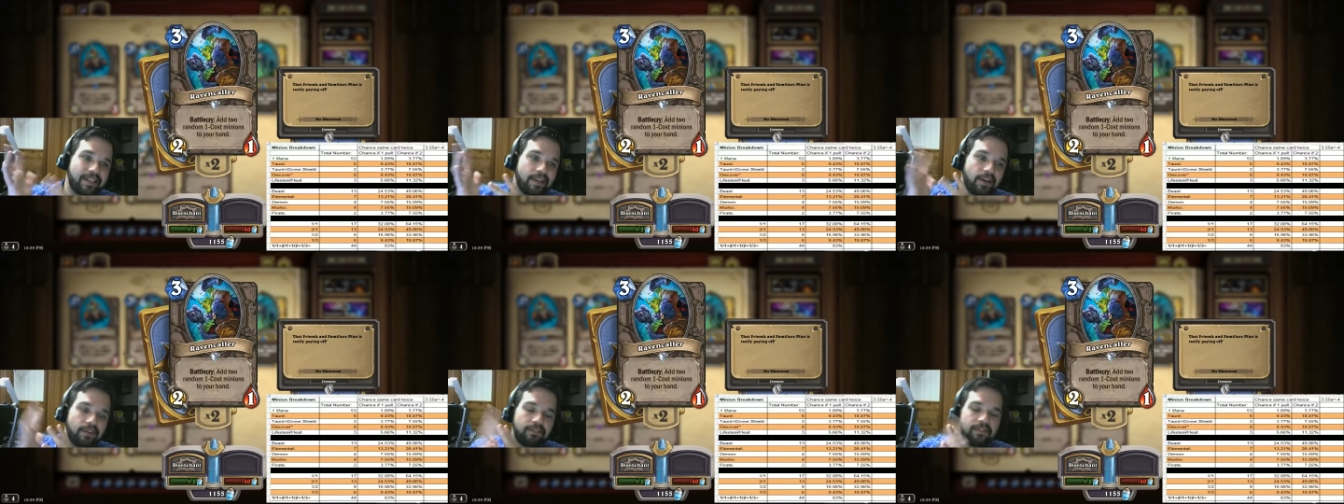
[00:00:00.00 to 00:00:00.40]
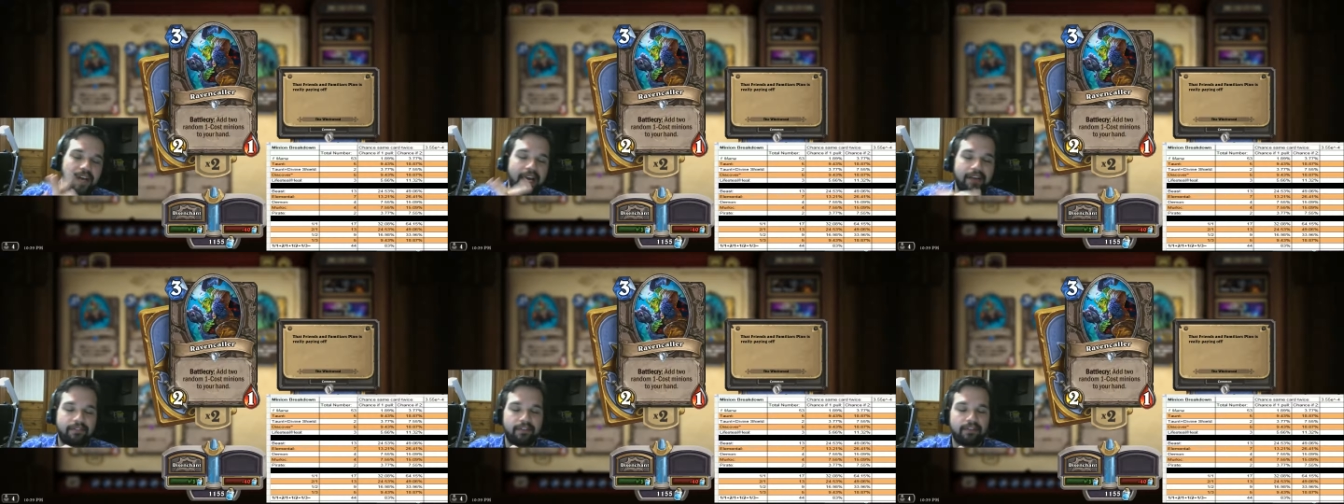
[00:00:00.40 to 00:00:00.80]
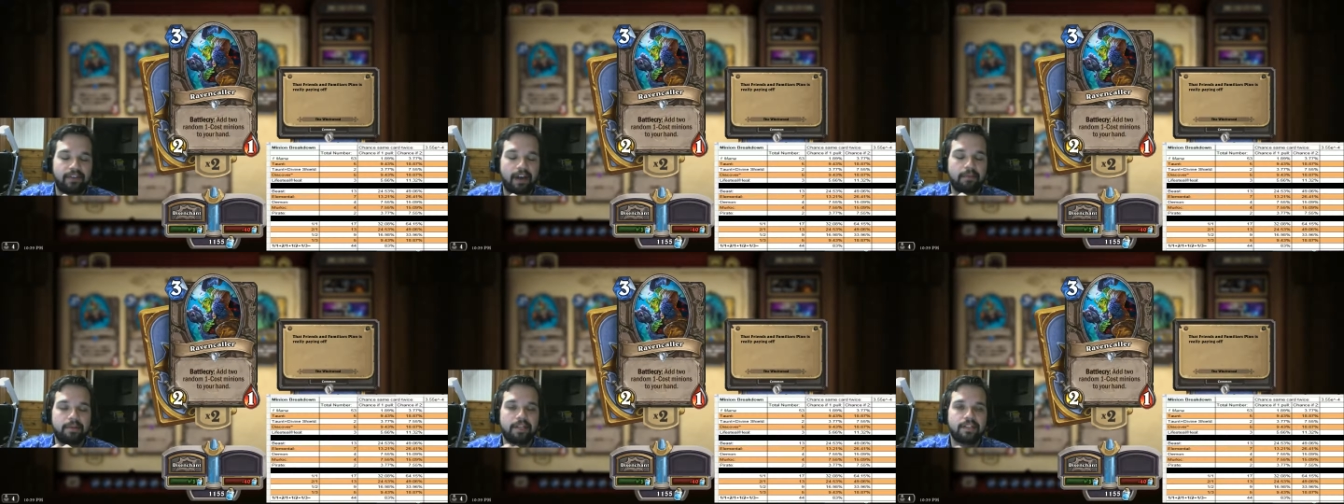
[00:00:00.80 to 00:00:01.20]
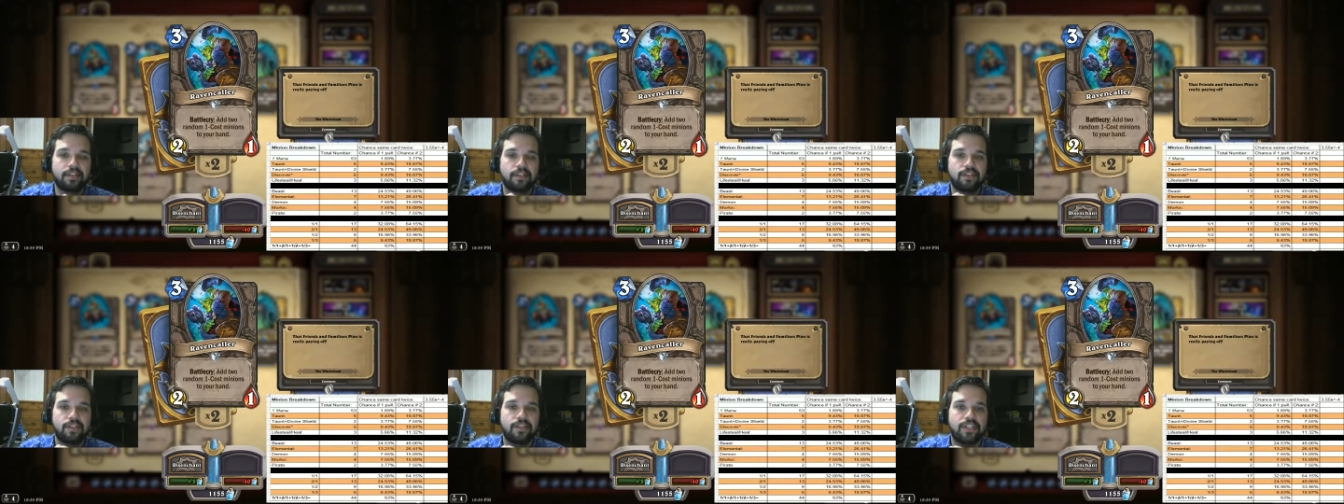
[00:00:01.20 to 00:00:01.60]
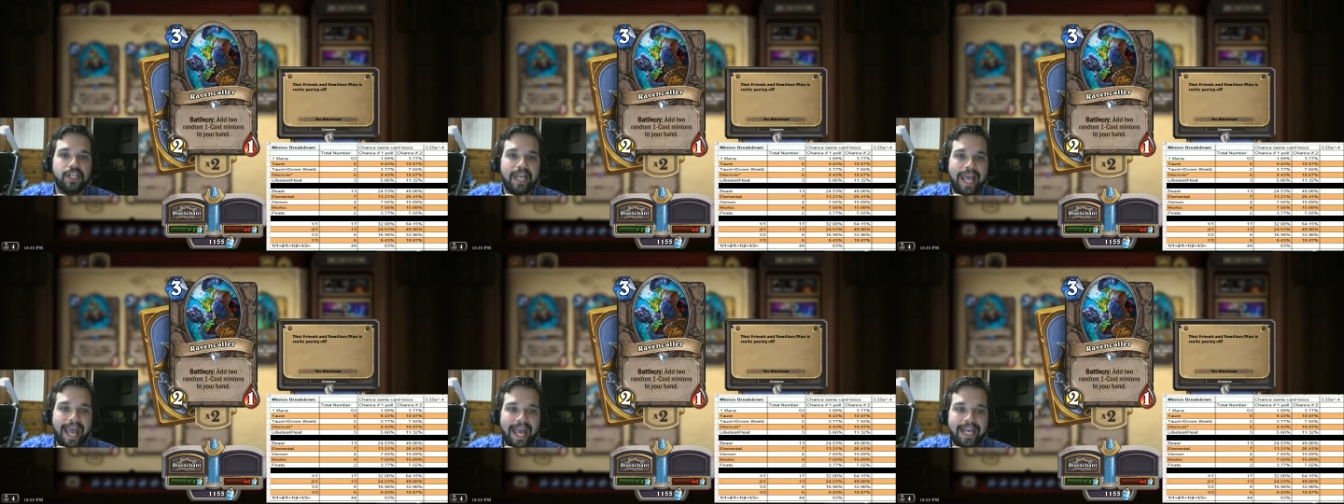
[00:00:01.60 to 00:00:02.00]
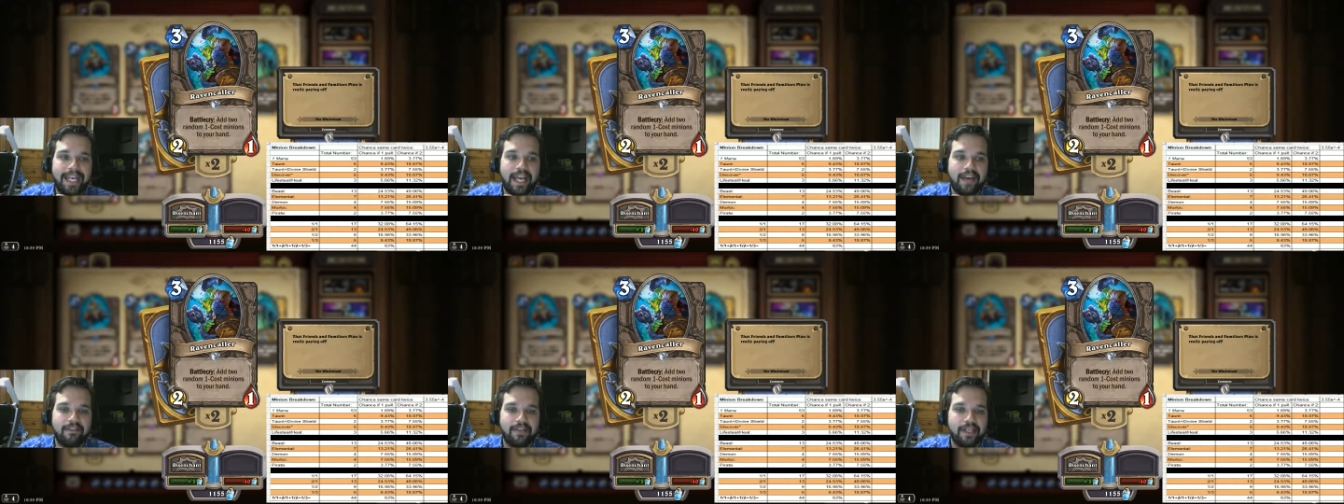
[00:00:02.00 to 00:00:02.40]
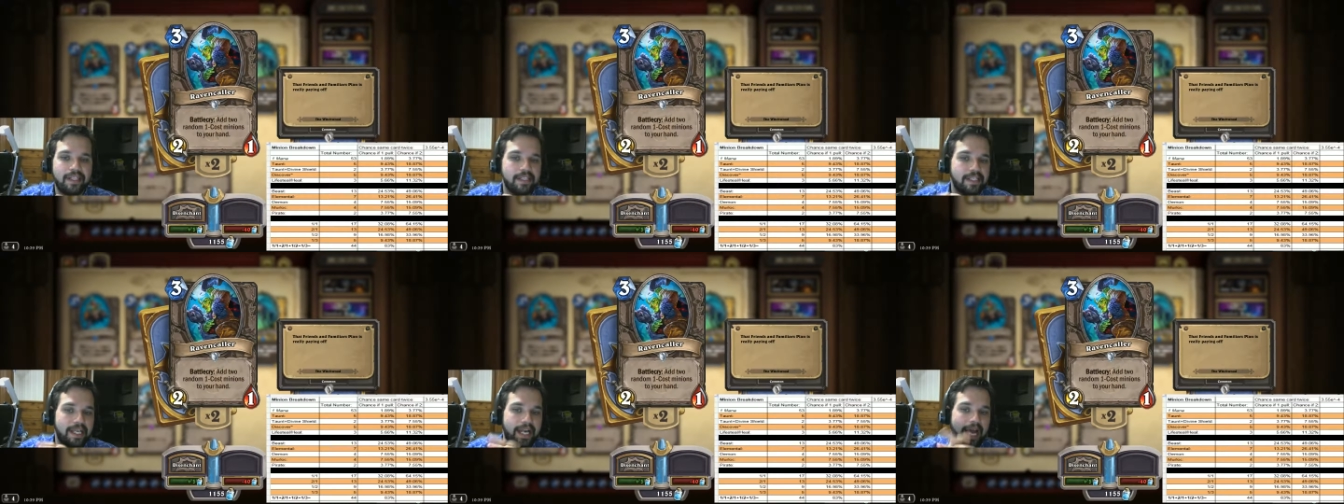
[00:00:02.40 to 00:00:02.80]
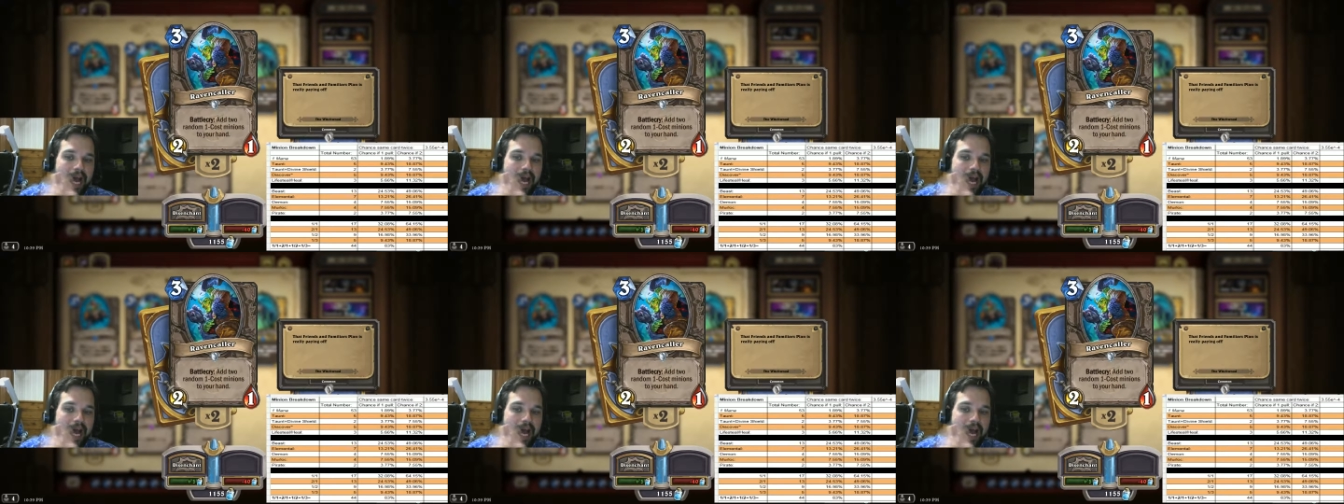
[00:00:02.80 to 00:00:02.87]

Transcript: 5 minutes of searching, any evidence that